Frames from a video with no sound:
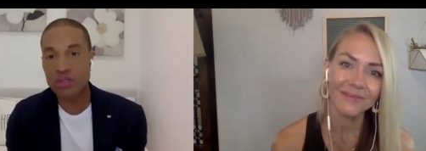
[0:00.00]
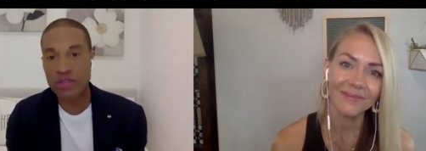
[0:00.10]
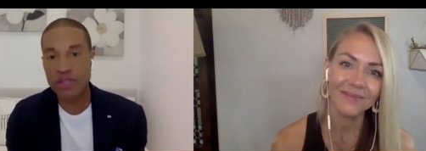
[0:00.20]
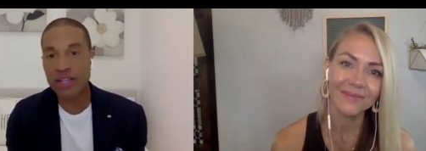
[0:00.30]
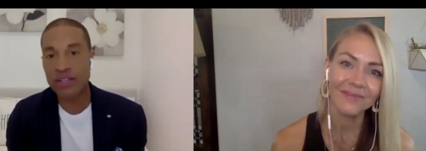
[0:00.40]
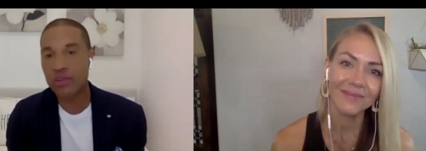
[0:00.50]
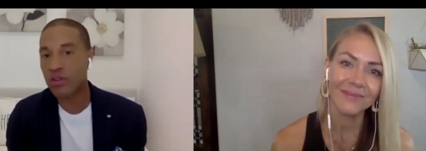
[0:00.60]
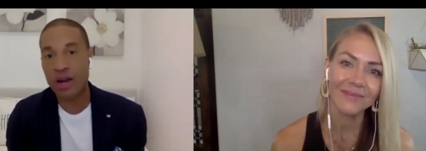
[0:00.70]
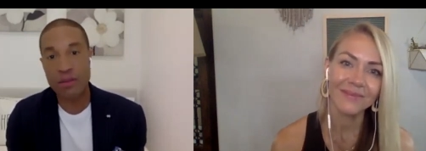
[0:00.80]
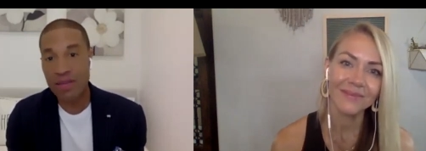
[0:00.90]
Speaker 1: have connected with you.
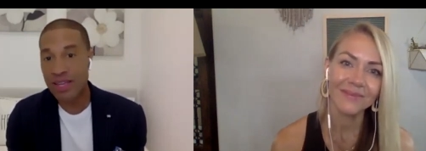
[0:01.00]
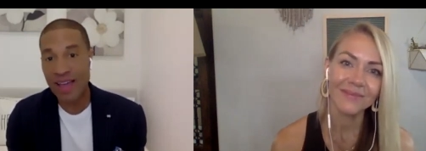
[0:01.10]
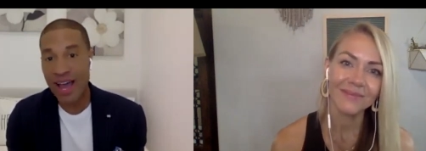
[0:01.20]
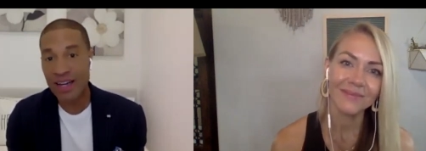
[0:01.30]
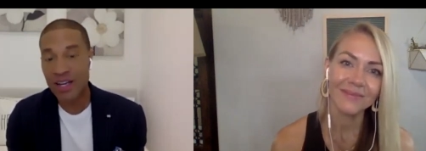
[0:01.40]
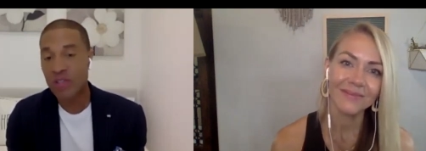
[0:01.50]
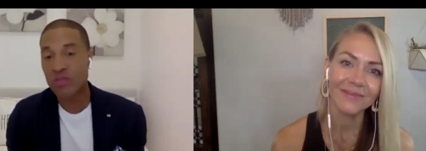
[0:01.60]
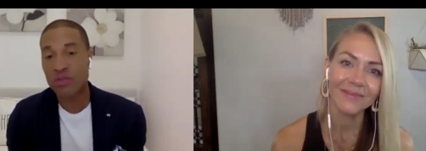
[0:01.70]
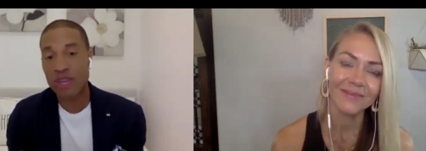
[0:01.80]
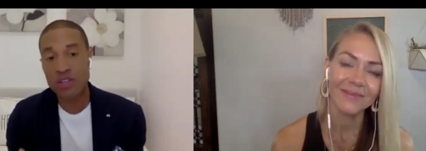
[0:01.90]
And I mean that. So
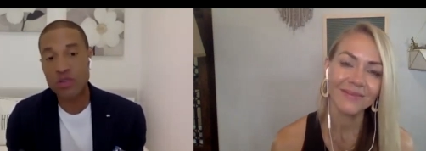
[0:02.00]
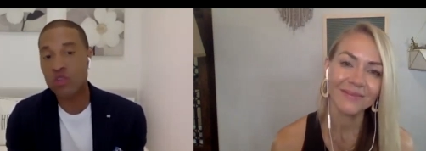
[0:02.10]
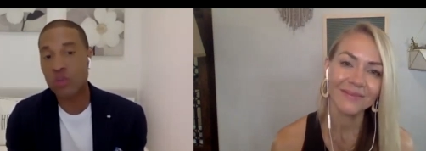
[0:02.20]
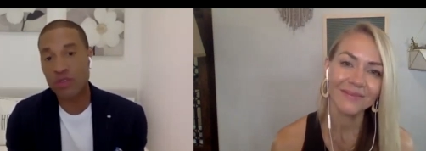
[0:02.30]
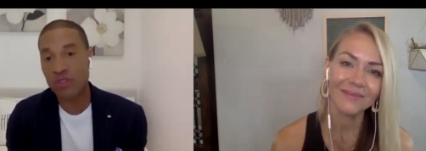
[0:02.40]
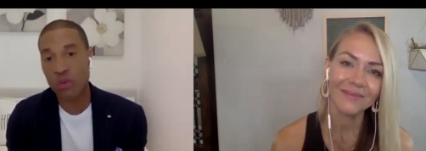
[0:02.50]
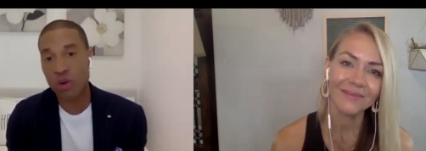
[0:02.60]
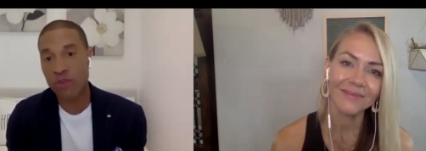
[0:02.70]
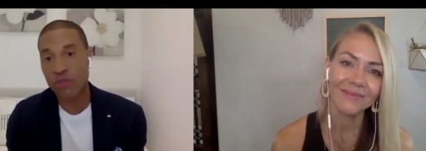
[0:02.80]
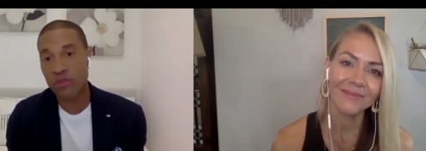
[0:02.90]
thank you so much for the work
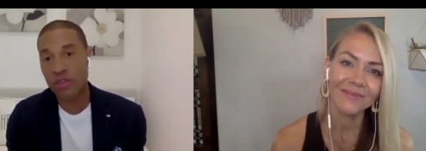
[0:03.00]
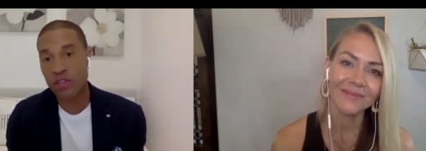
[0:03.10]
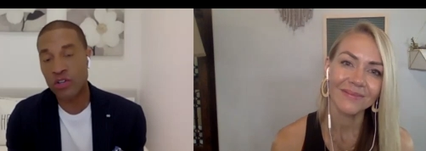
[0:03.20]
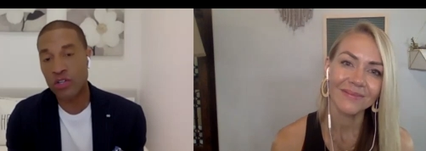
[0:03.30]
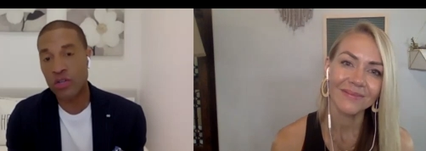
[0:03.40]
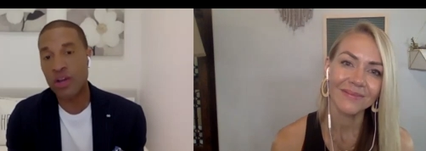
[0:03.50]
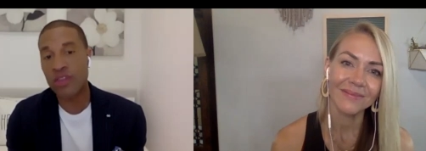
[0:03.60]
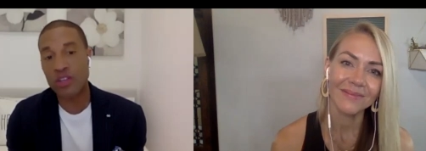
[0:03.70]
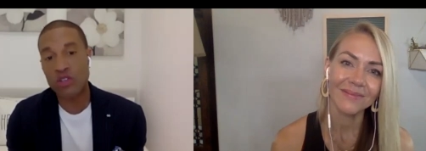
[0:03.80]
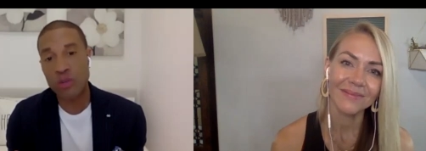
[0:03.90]
that you do. And thank
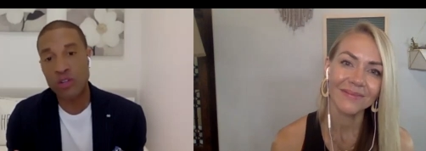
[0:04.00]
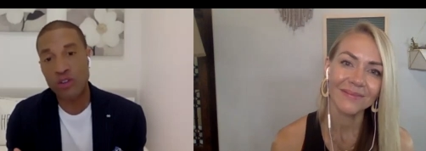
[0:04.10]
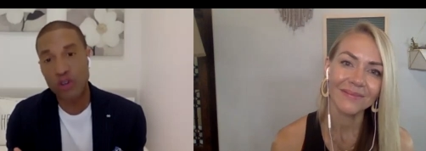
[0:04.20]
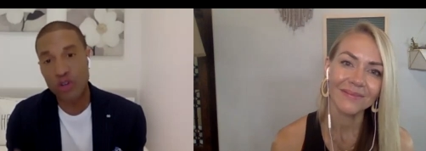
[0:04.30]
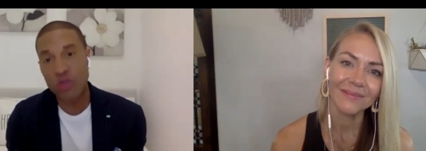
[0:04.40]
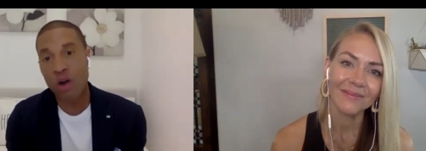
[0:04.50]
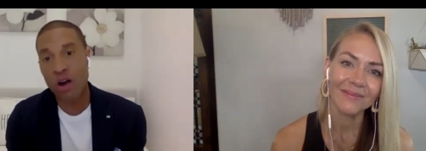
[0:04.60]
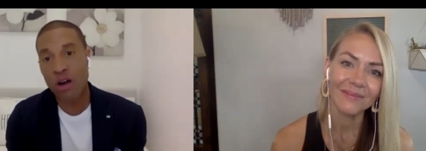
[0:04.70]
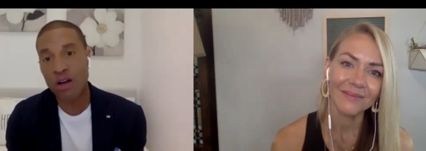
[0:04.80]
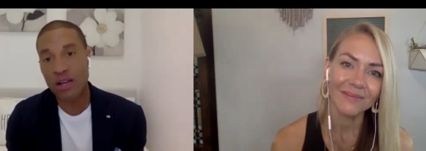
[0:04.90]
you so much for who you
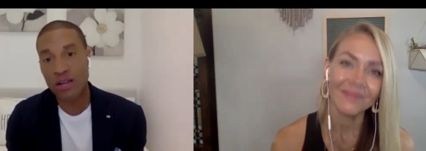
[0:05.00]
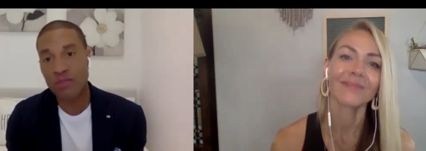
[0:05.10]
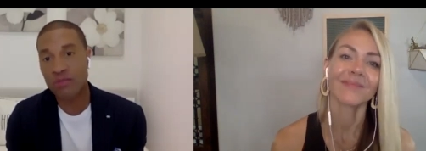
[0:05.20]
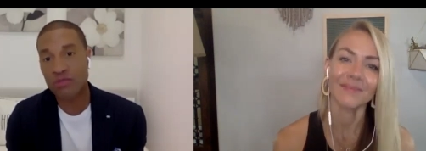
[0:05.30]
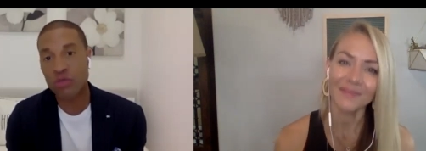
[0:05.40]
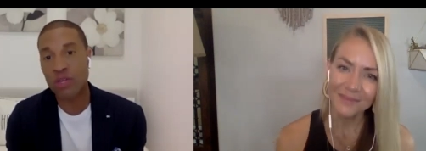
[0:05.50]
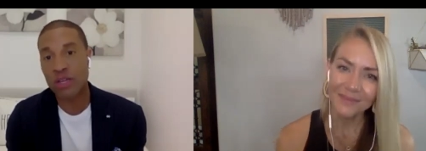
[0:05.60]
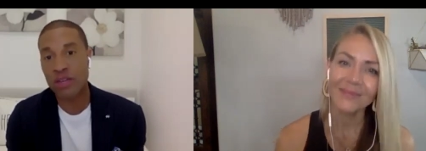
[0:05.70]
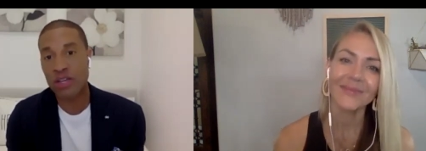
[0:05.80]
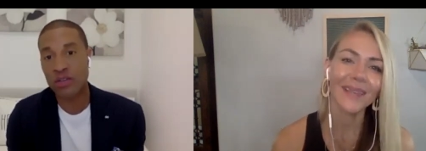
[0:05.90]
are. Truly.
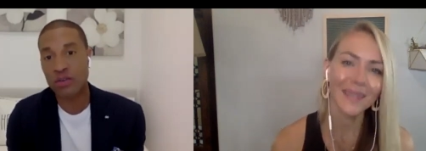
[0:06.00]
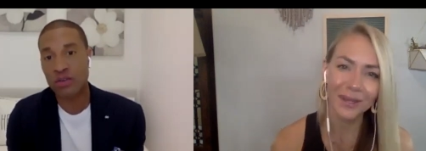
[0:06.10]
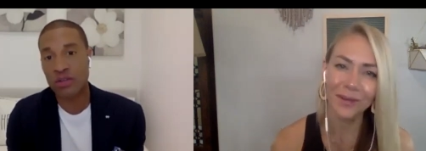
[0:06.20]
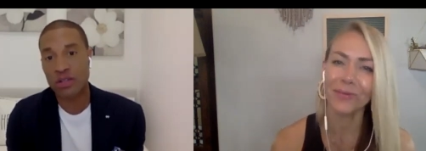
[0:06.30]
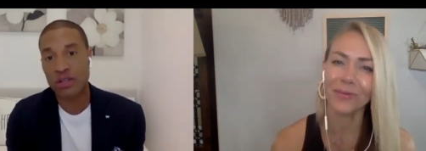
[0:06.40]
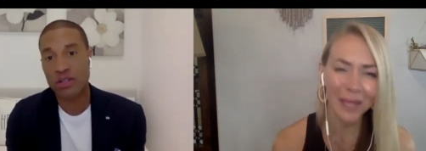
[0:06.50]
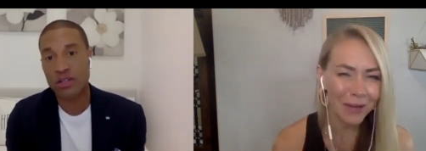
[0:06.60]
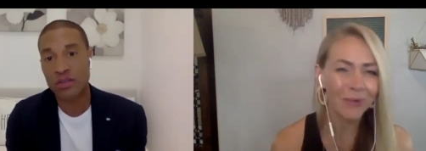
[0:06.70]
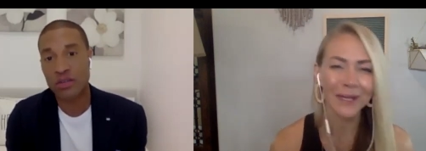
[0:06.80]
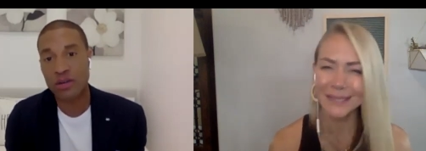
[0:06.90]
Thank you.
Speaker 2: Thank you.
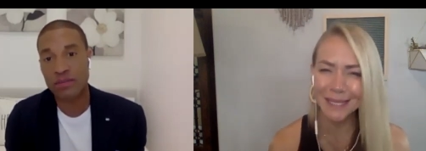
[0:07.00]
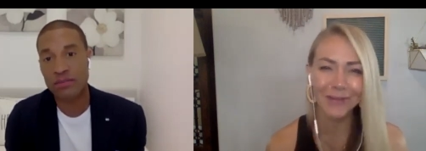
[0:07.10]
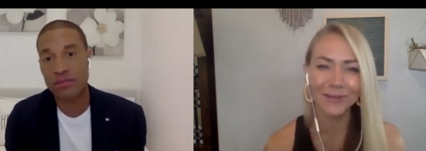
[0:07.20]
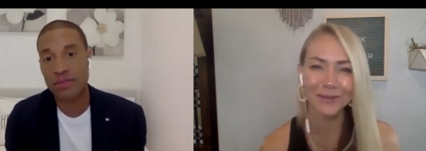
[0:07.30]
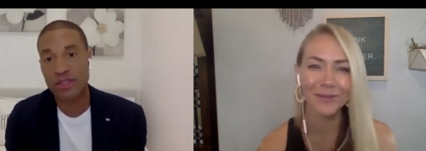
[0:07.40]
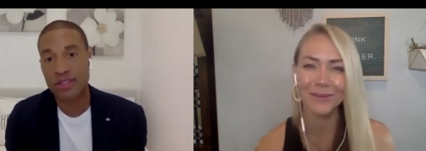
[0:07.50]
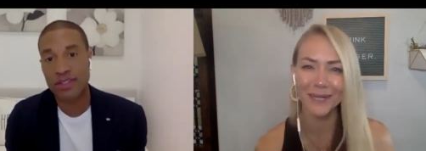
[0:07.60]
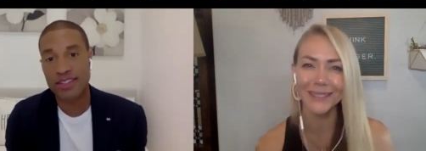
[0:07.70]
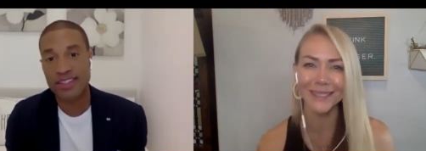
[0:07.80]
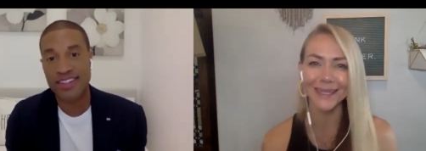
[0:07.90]
Likewise. Thank you so
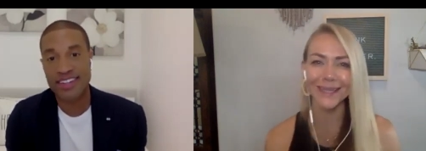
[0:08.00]
much.